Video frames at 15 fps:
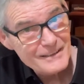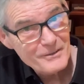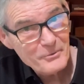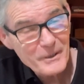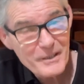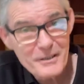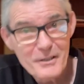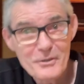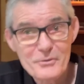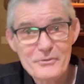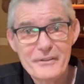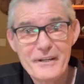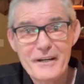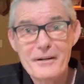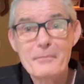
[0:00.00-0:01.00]
We close
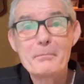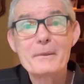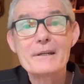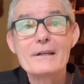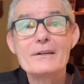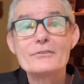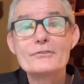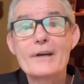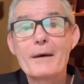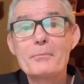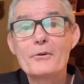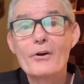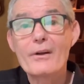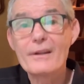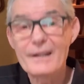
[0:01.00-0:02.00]
there, begin
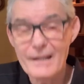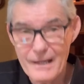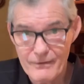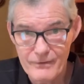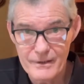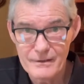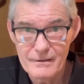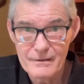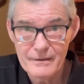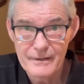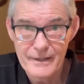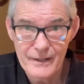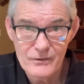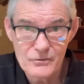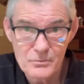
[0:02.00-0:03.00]
chapter 11
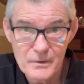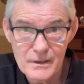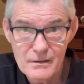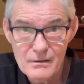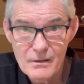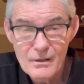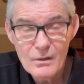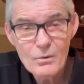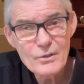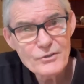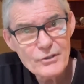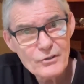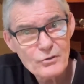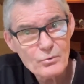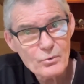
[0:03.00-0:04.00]
next week when
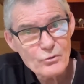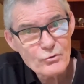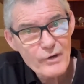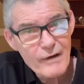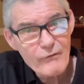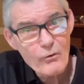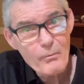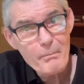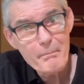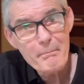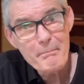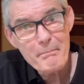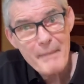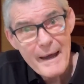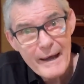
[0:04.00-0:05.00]
Jesus will travel
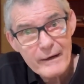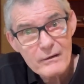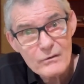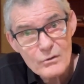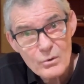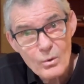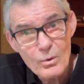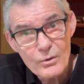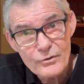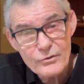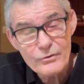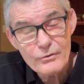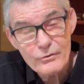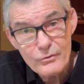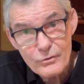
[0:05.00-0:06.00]
back towards
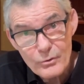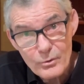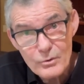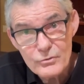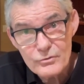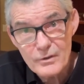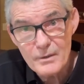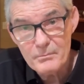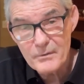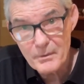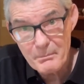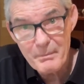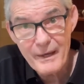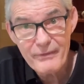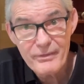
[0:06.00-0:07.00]
Jerusalem to
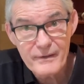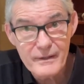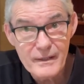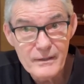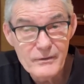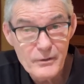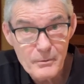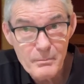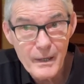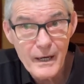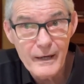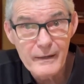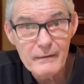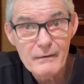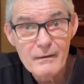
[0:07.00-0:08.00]
Bethany
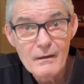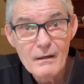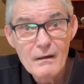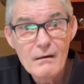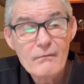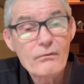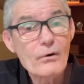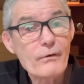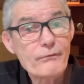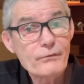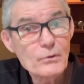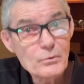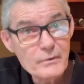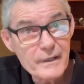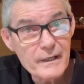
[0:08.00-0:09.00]
nearby for a
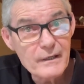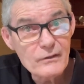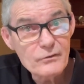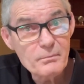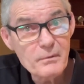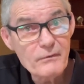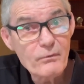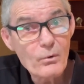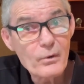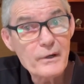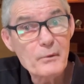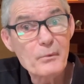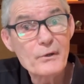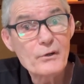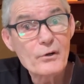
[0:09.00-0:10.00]
few days before he
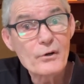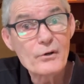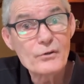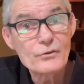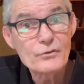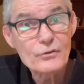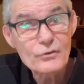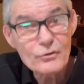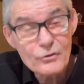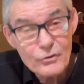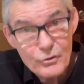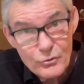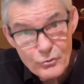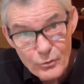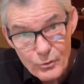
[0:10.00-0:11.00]
returns
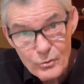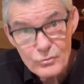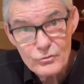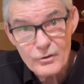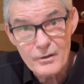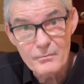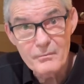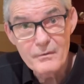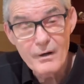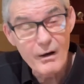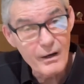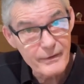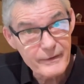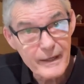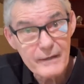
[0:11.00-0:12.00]
to Jerusalem
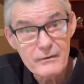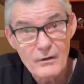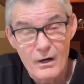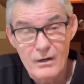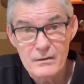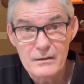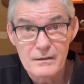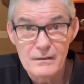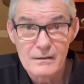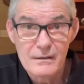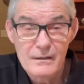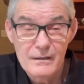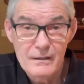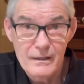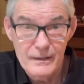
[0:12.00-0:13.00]
on that donkey
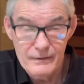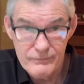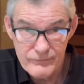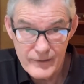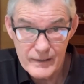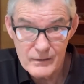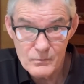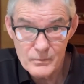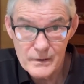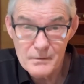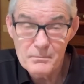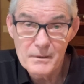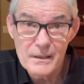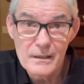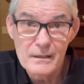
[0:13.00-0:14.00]
and the final
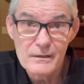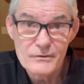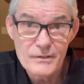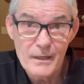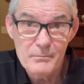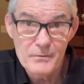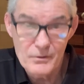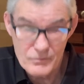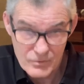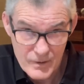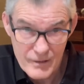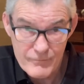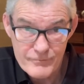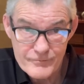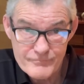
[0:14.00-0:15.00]
week begin in chapter
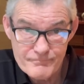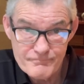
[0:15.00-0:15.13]
12.